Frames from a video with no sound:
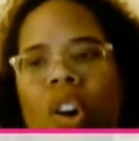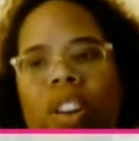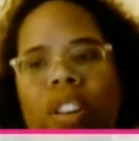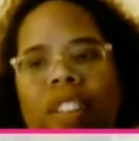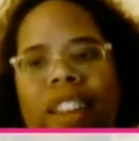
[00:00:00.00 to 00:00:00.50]

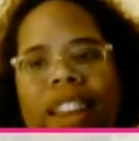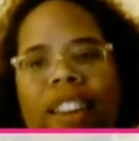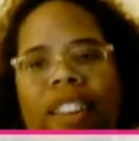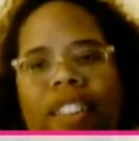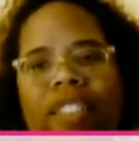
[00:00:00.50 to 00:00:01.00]
Or you're
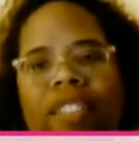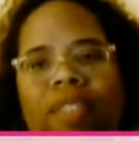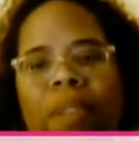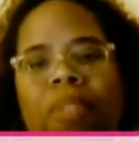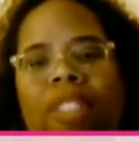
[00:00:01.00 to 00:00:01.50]
here,
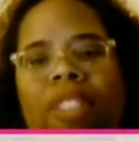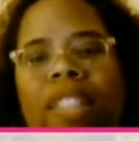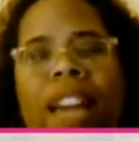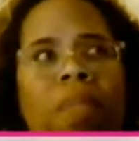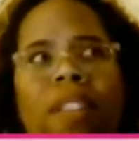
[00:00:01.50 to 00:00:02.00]
people
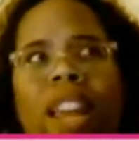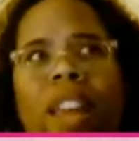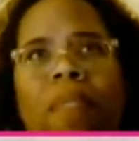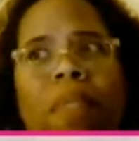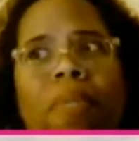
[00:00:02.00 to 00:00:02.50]
jack up your
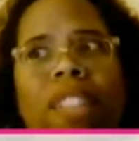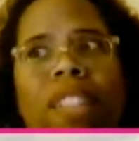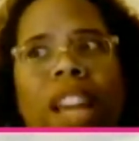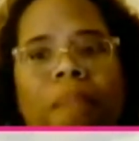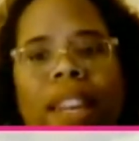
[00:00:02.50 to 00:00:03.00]
name. People
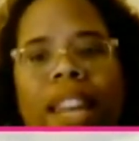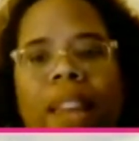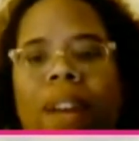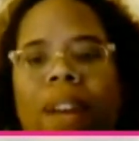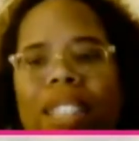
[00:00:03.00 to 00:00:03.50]
jack up my
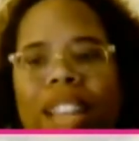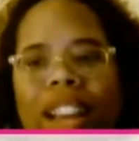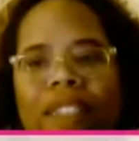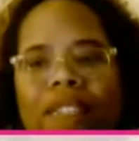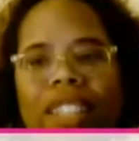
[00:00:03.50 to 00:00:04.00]
name all the
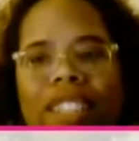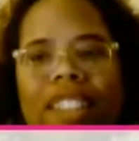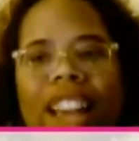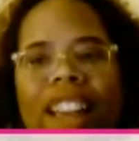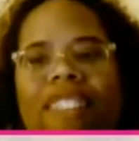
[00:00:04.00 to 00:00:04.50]
time.
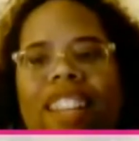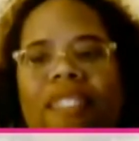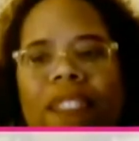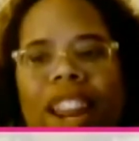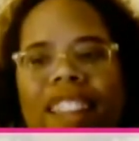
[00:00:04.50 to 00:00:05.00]
That's why I have to
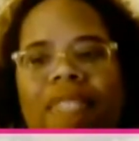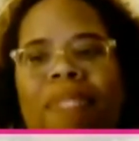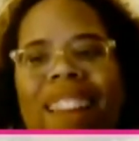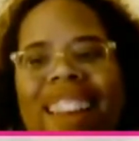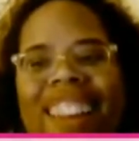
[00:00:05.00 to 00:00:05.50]
get them right.
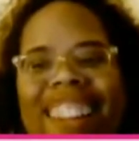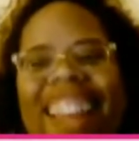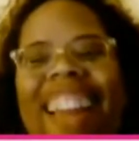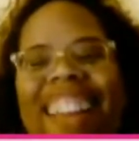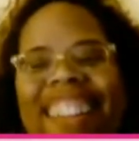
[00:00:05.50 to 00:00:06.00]
But
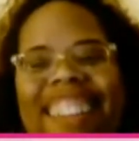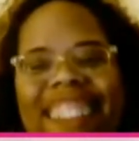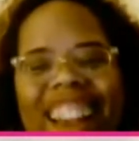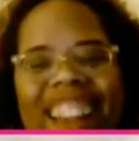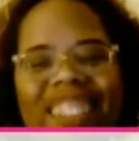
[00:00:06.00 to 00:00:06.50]

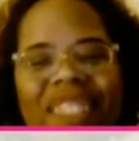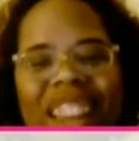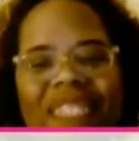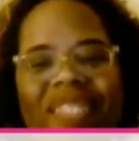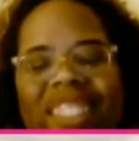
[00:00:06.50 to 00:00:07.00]
you have to
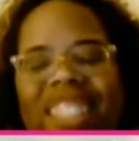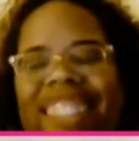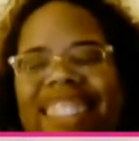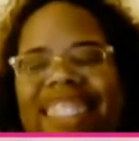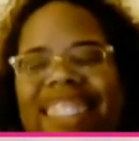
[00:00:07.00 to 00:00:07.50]
be able
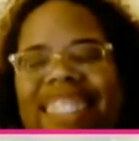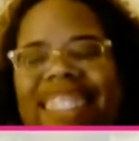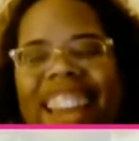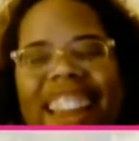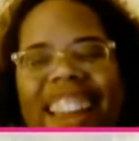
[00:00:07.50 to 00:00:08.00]
to
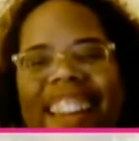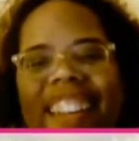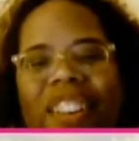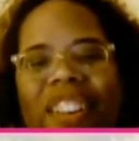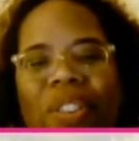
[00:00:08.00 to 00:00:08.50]

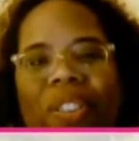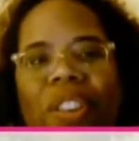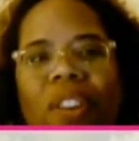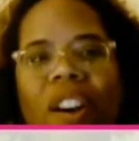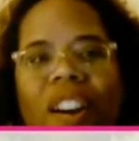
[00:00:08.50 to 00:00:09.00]
say
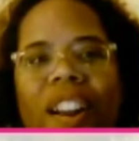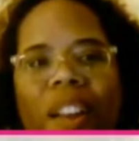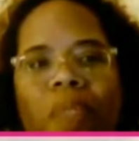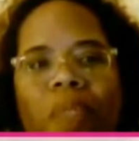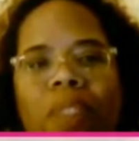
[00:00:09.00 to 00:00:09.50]
who you
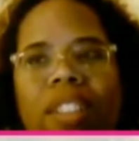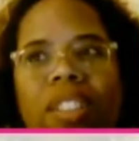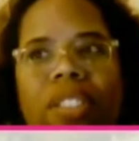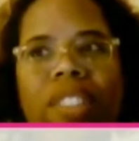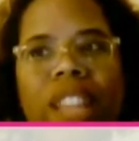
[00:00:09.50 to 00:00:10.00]
are
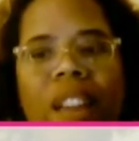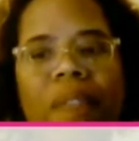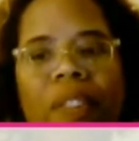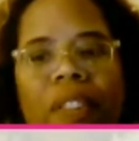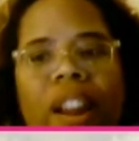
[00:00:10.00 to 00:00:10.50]
and what you
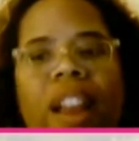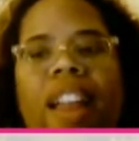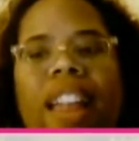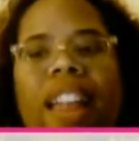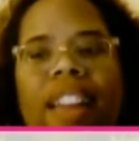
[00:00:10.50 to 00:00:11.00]
stand
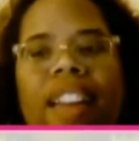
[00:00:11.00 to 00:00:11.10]
for.